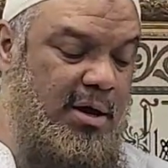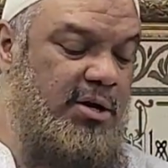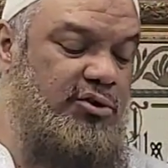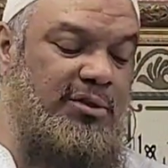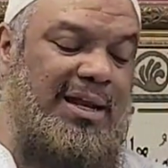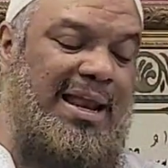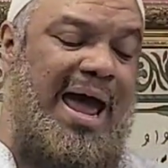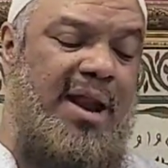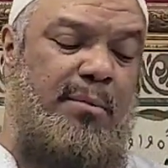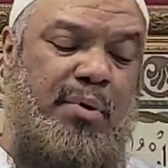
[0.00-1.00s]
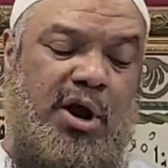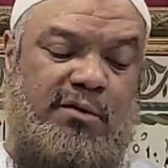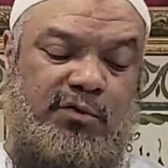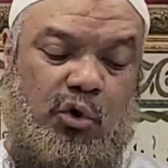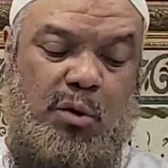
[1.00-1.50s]
So the latter part
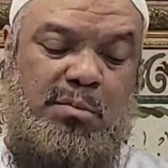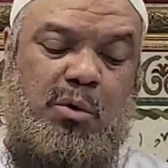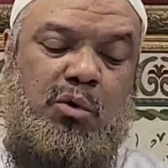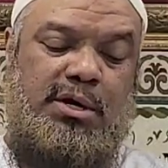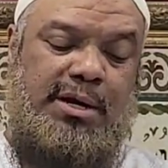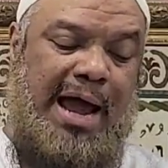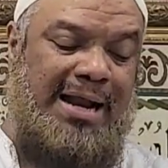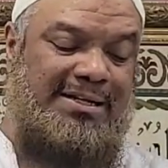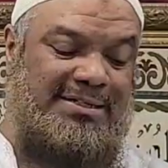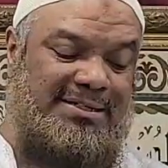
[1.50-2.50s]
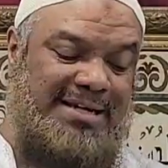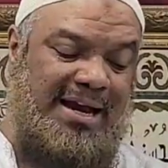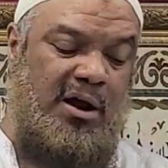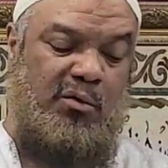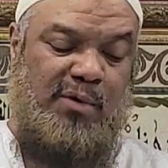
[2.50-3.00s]
of the ummah will not
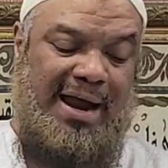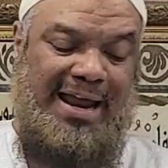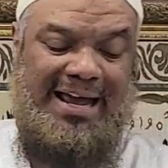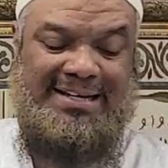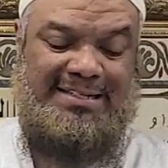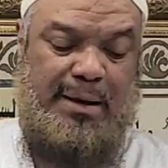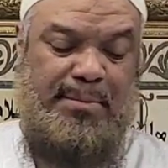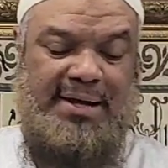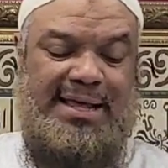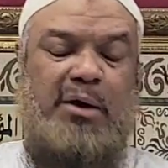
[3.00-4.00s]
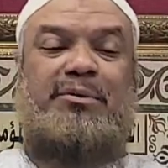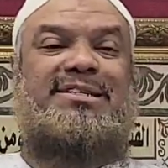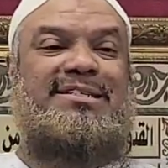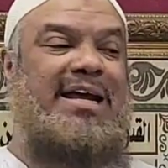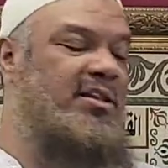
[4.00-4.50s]
set right except by that
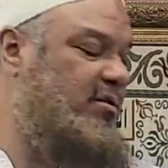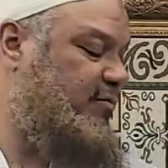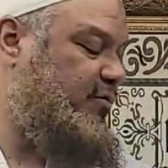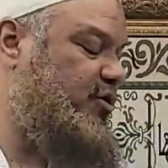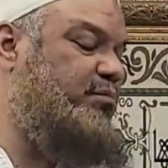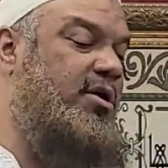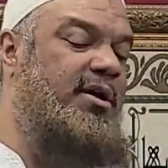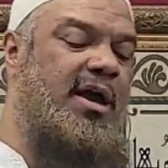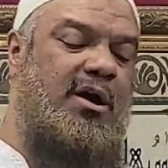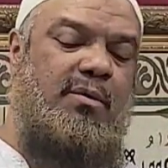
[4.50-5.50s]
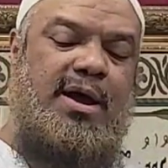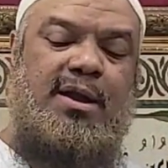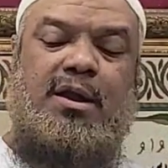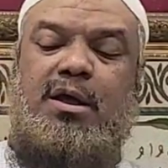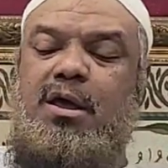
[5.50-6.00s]
which set the first part, Yahweh.